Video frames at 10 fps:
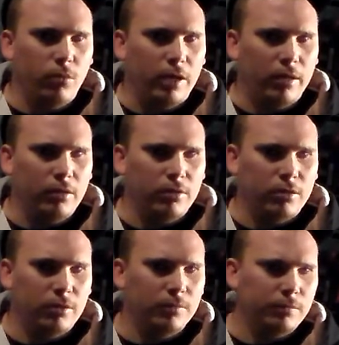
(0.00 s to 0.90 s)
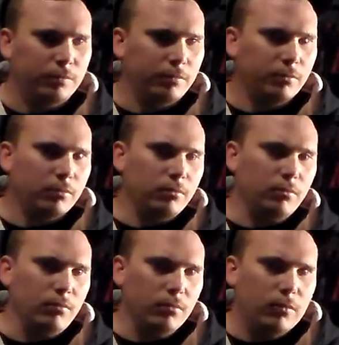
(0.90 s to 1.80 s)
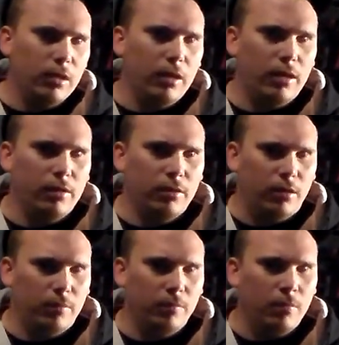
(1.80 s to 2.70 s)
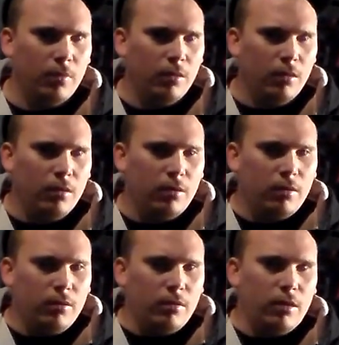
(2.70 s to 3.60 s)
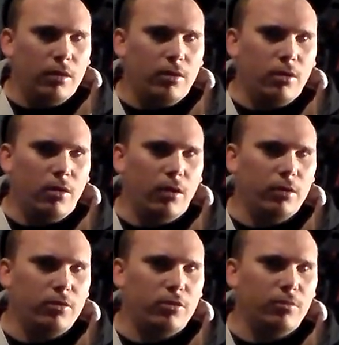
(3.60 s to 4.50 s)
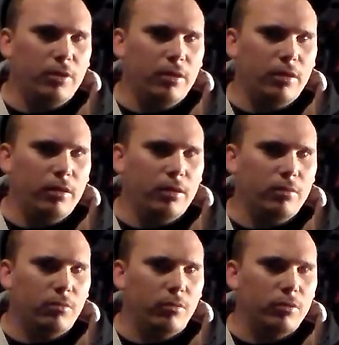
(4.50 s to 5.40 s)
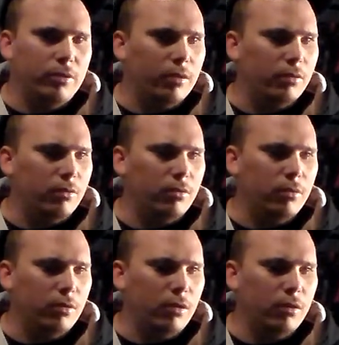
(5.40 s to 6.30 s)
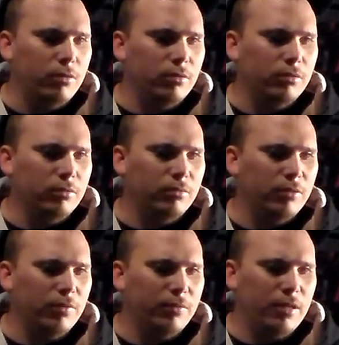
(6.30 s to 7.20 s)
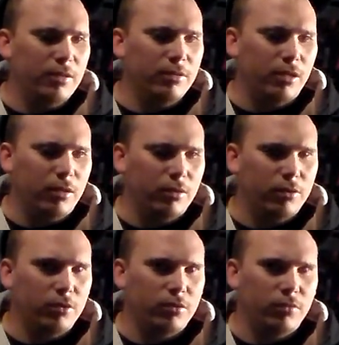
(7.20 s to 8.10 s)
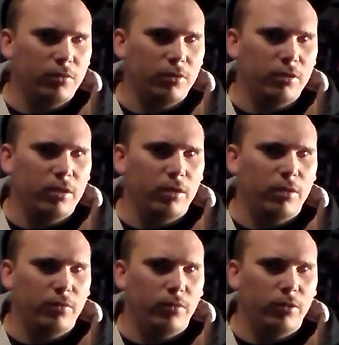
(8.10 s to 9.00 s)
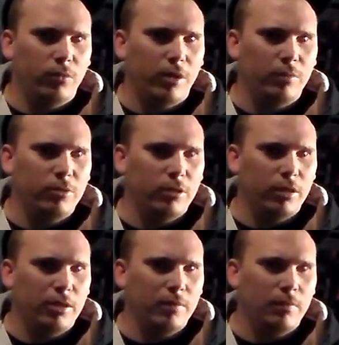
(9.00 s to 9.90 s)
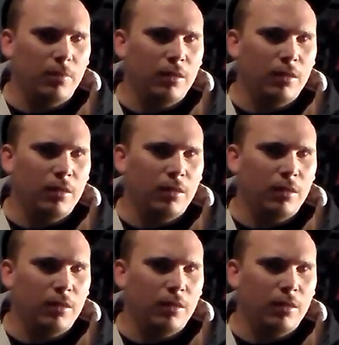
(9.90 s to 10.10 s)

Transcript: Wix, and it cost me, what was it, $115 for the year for the website,